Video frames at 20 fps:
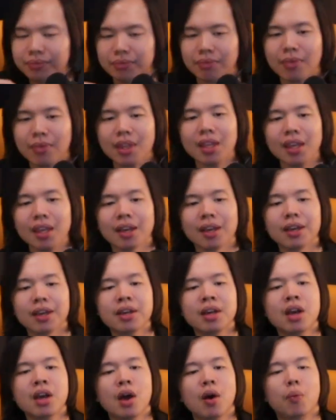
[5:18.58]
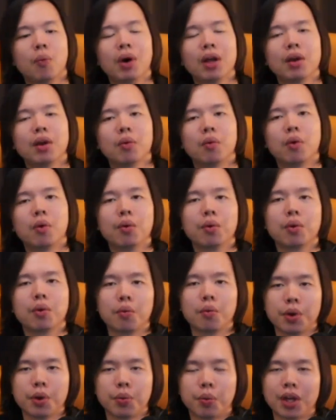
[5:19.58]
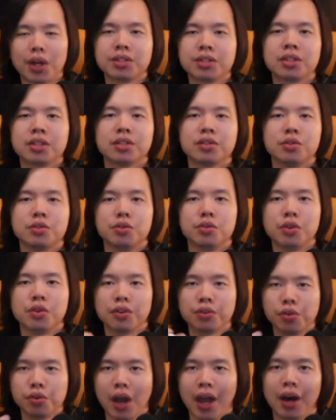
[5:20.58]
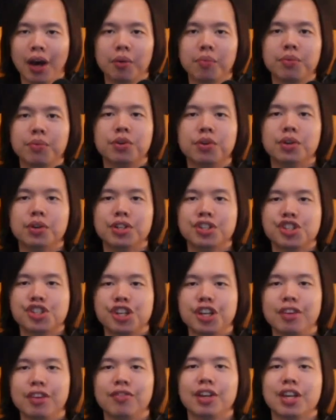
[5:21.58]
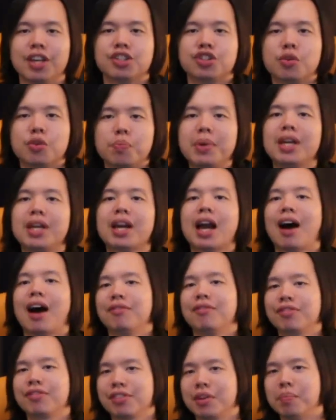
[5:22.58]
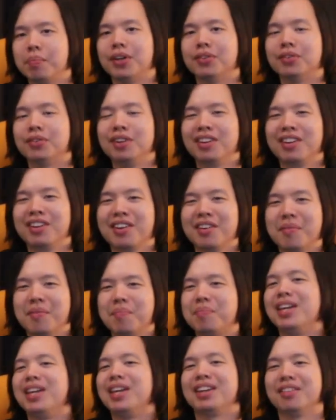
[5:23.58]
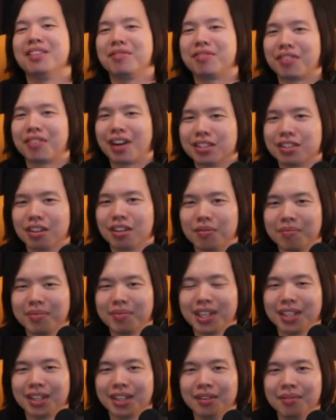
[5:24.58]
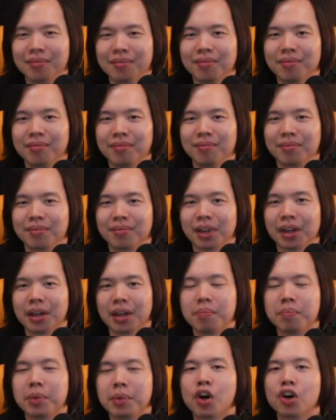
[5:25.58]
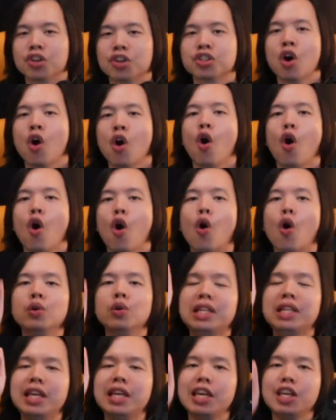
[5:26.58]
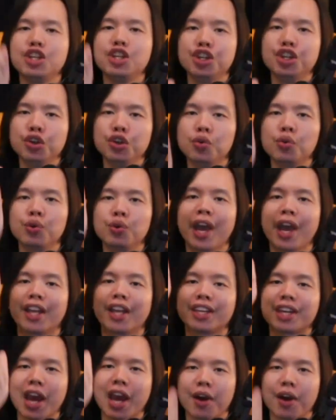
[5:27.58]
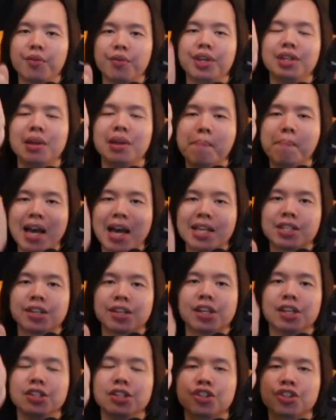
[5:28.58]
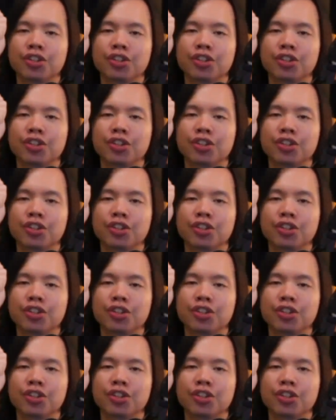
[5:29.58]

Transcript: Okay, what we want to help you achieve is to be comfortable being in front of media, right? Because only you can carry the message,